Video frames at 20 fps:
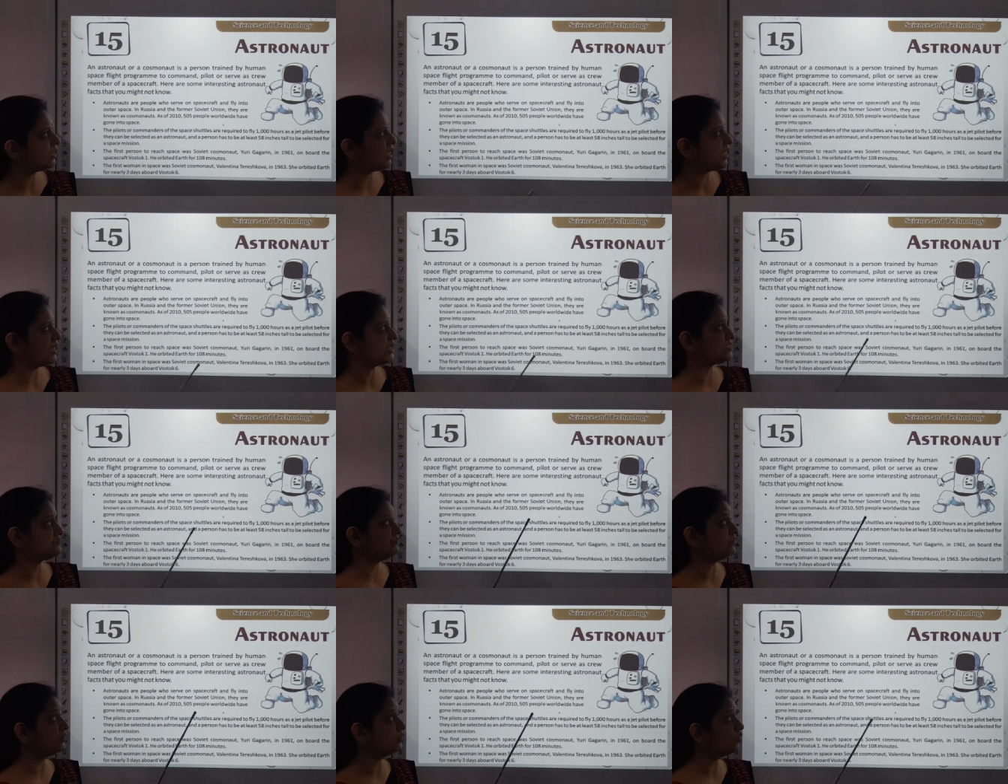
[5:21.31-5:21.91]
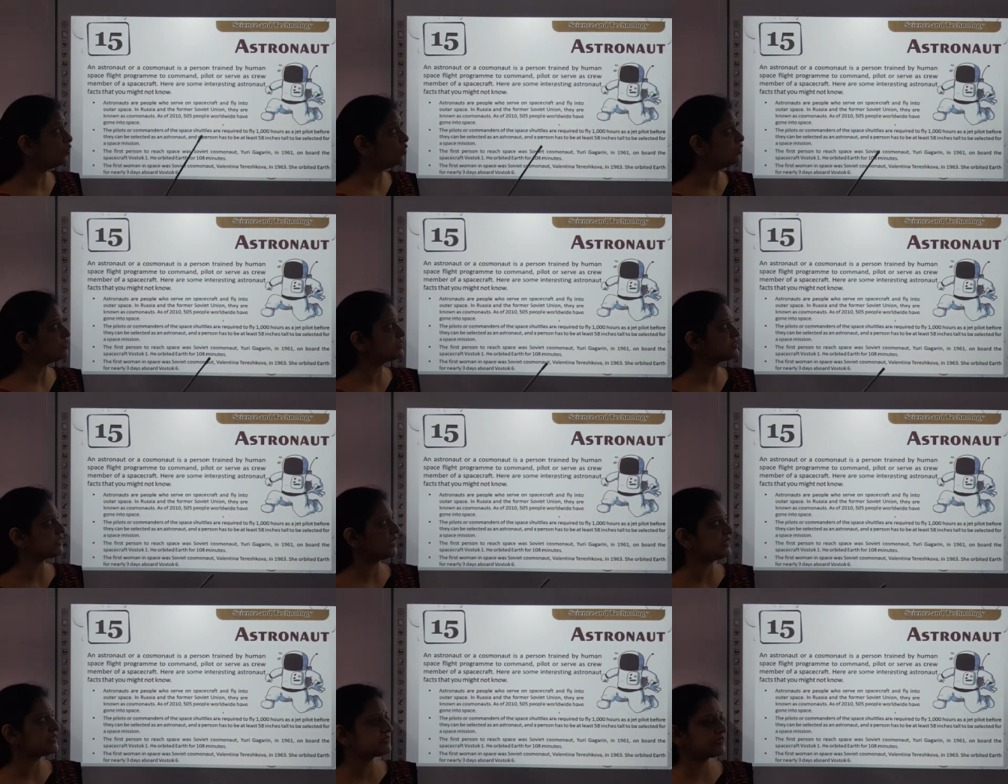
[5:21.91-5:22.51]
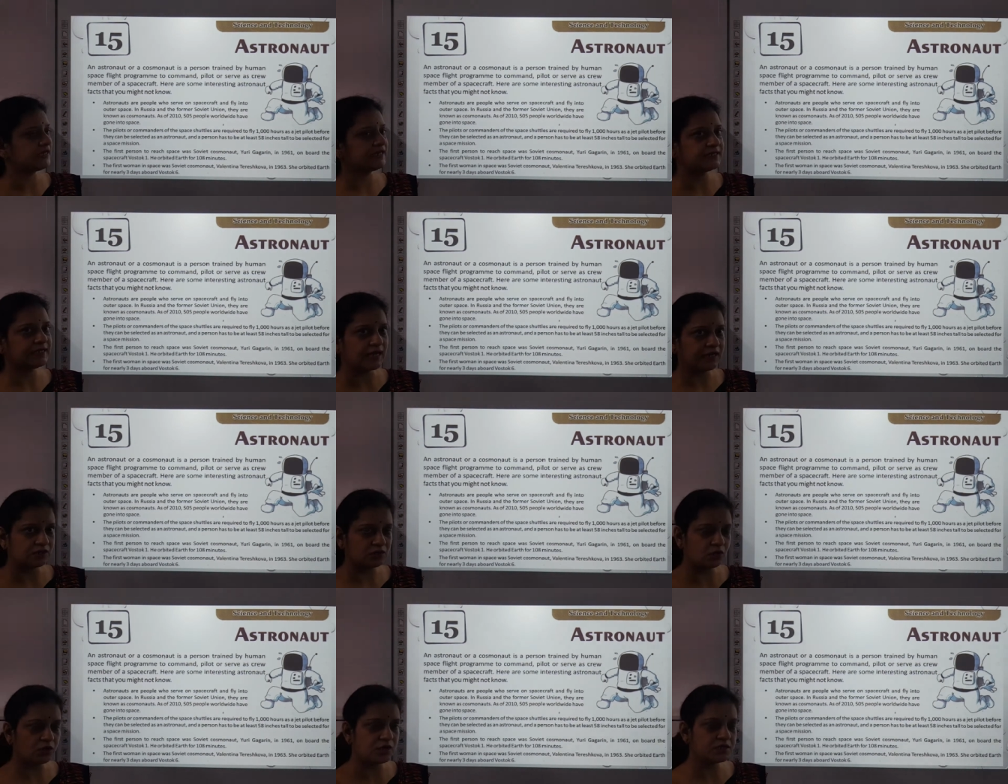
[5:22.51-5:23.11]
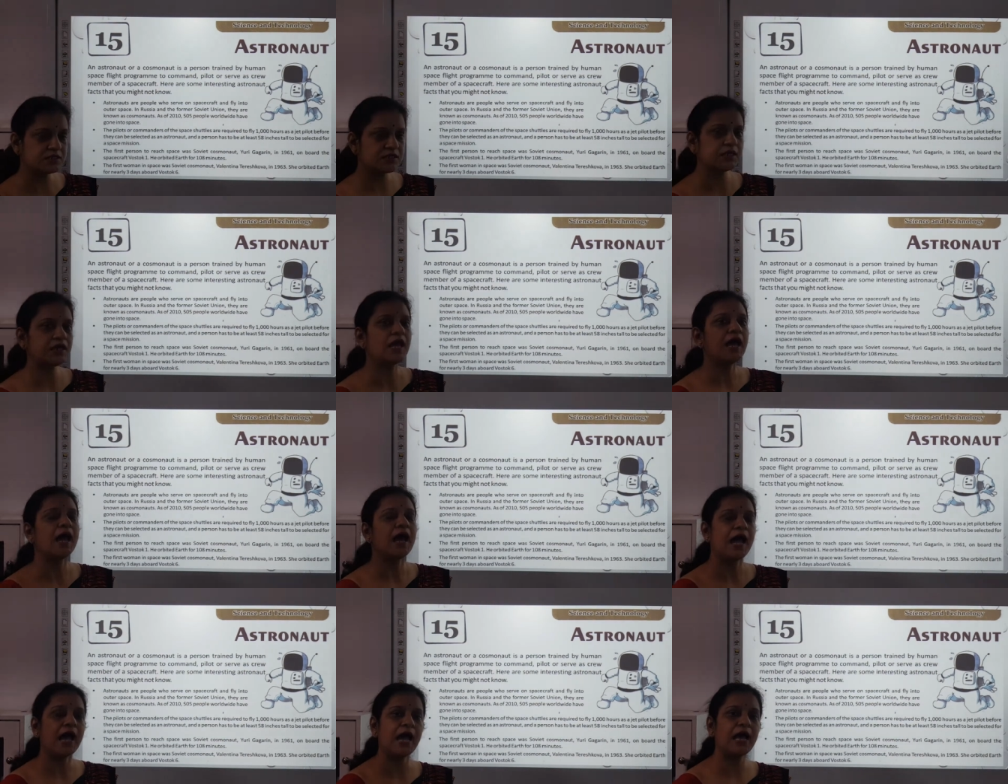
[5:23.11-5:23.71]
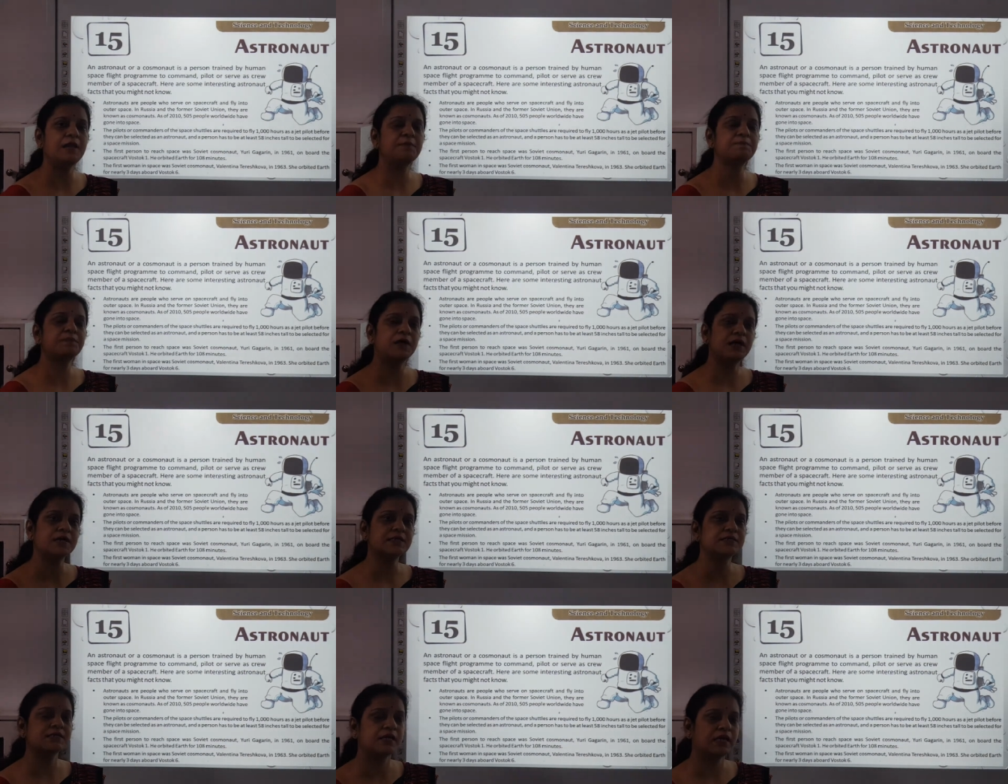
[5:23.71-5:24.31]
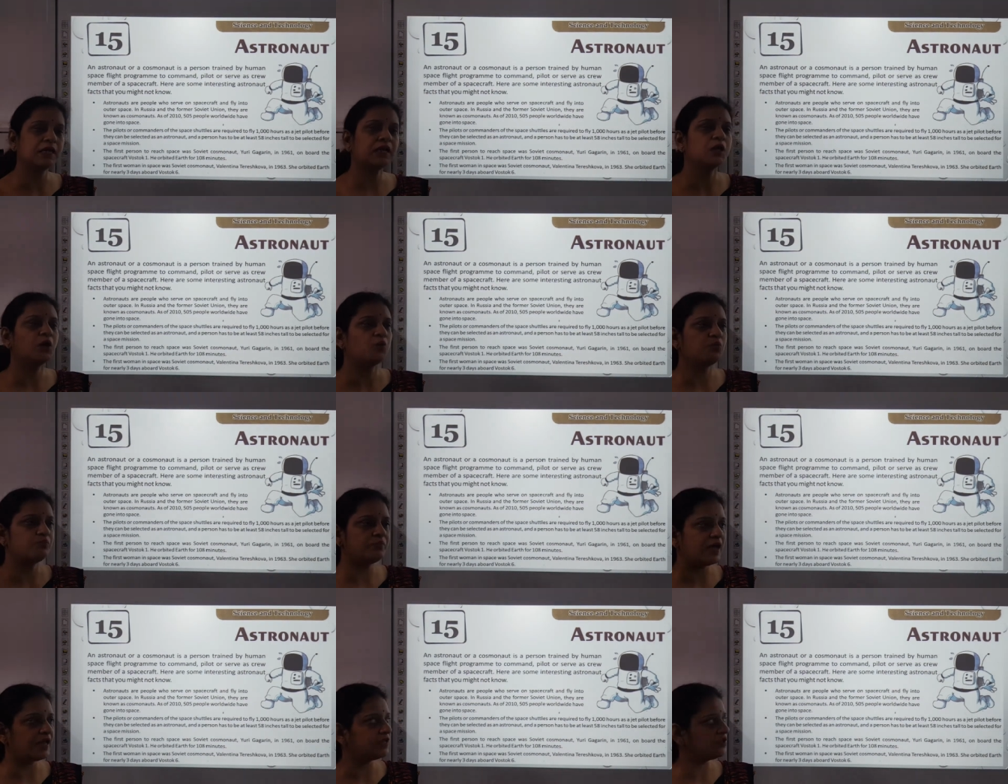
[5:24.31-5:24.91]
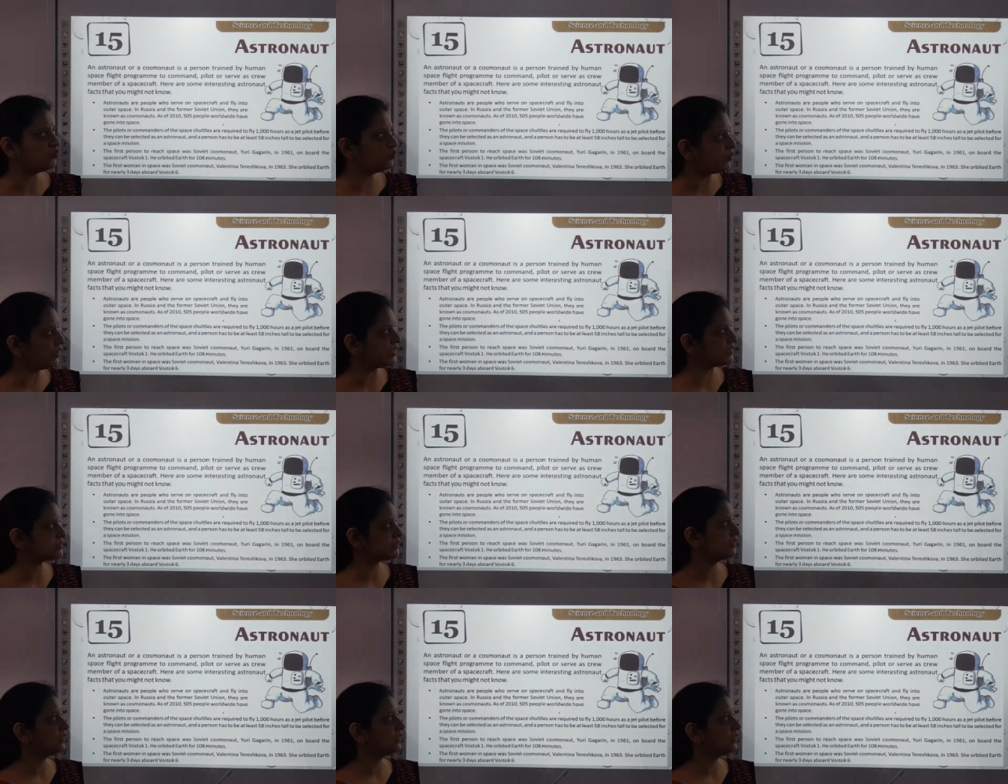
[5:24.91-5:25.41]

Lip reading: As we know, science and technology help us in many ways.